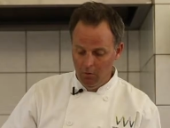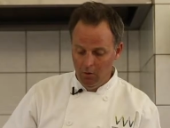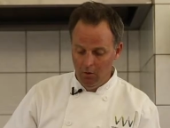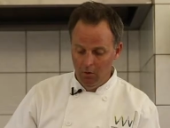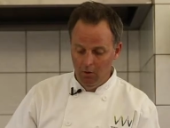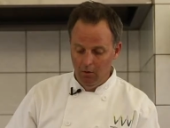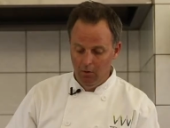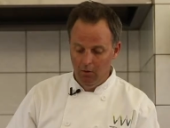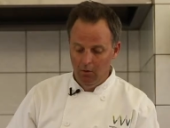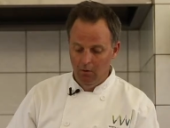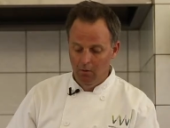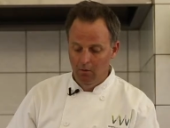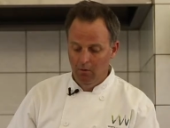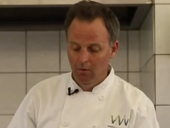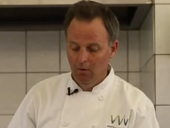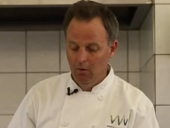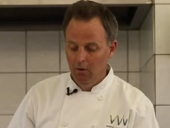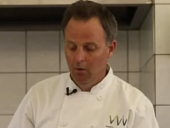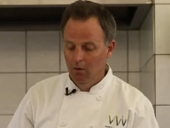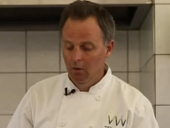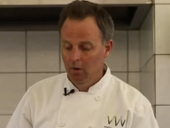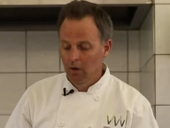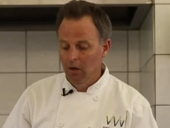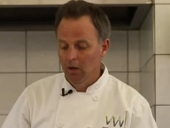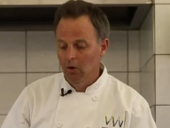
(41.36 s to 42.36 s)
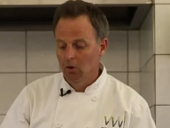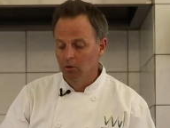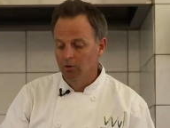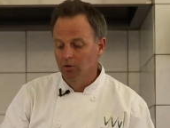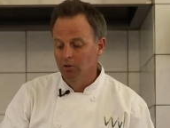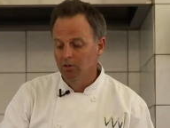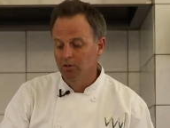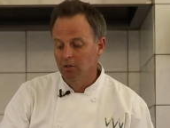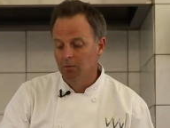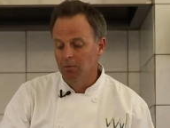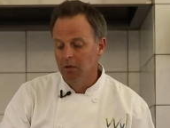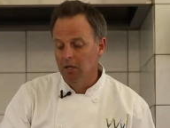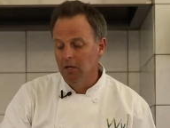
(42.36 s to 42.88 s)
Right, and onto
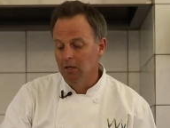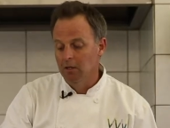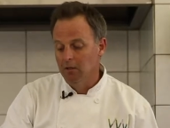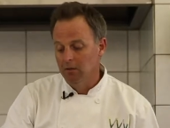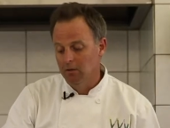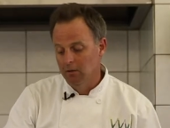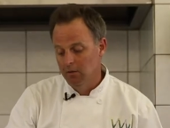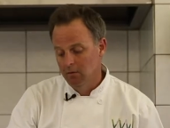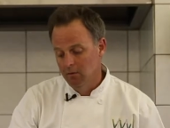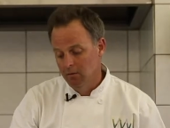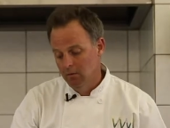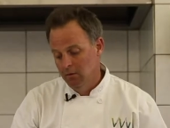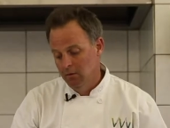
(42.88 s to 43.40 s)
some heat.